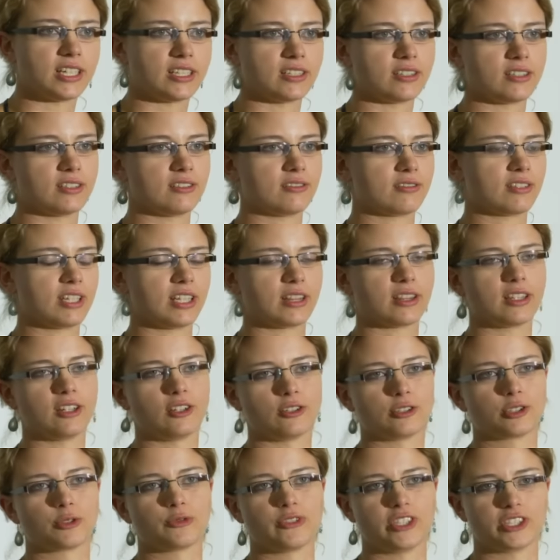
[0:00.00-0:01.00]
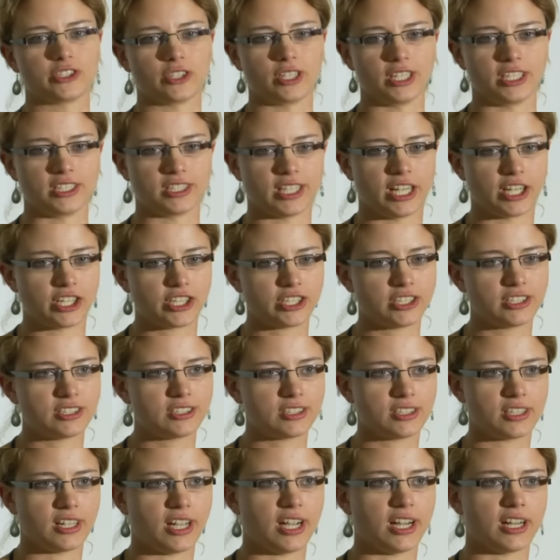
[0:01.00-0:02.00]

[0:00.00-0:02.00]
and did those visualizations,